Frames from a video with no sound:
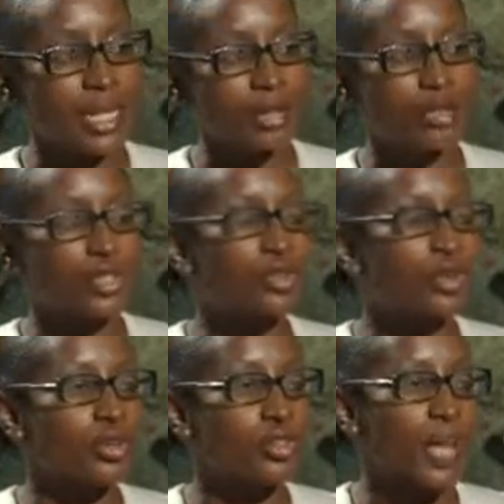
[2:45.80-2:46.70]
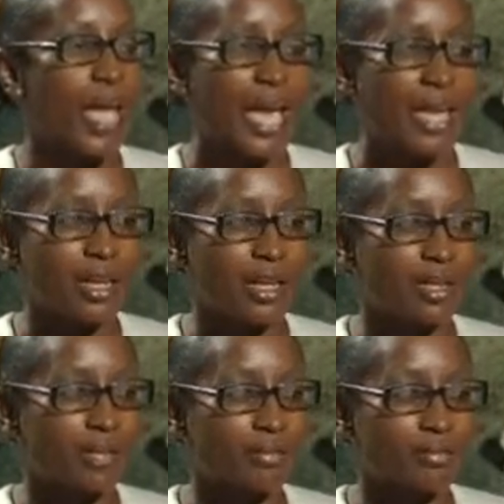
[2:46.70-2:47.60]
I noticed you also had
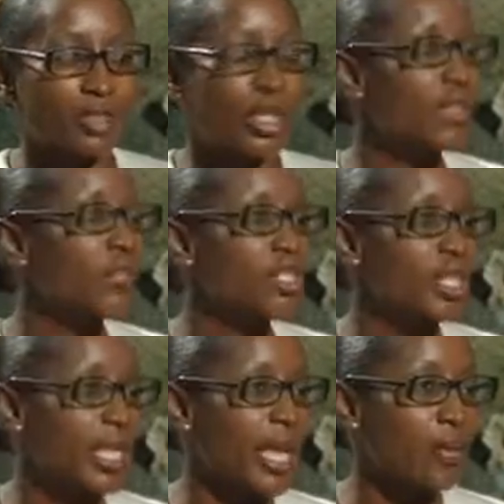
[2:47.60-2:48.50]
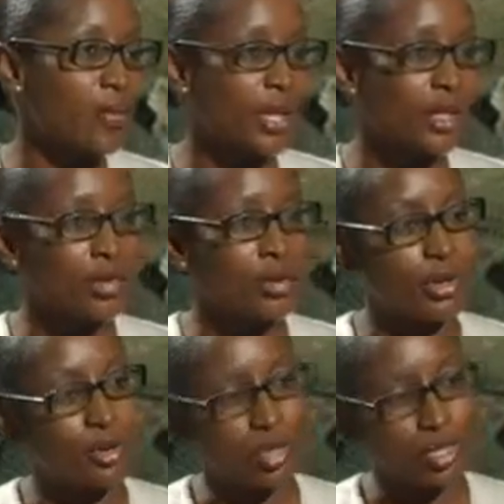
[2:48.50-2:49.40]
a television campaign going
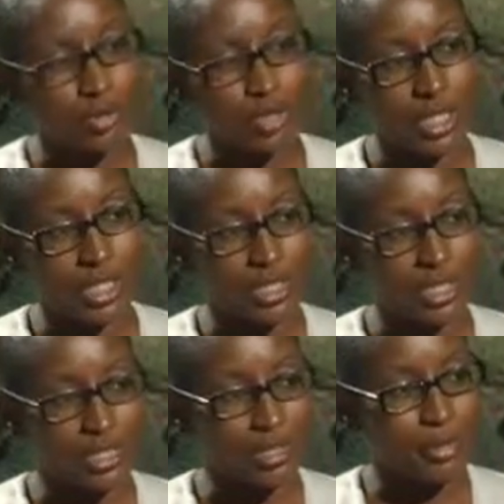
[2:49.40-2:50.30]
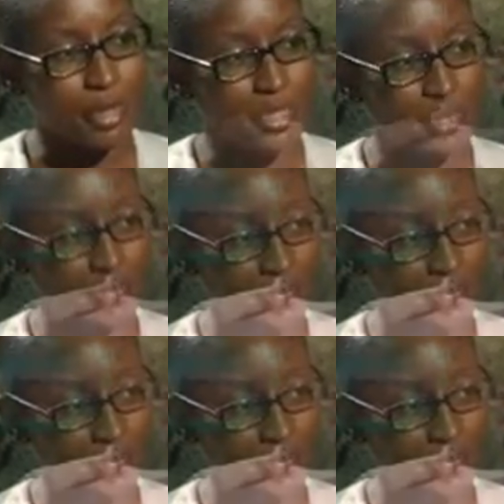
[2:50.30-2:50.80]
on. Would you like to tell us about it?